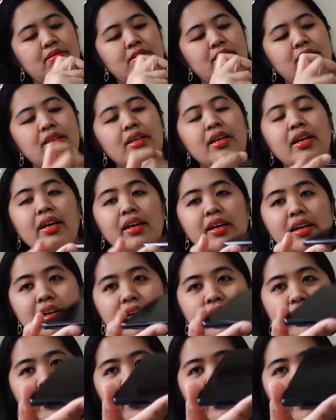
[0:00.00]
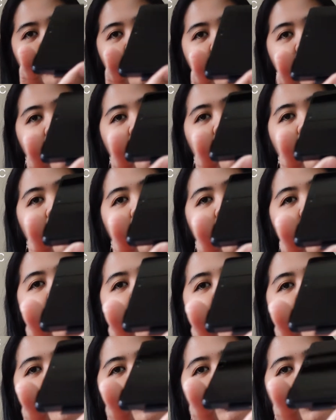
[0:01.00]
Okay, here I
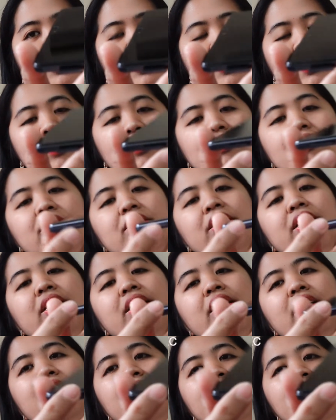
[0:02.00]
take it out already.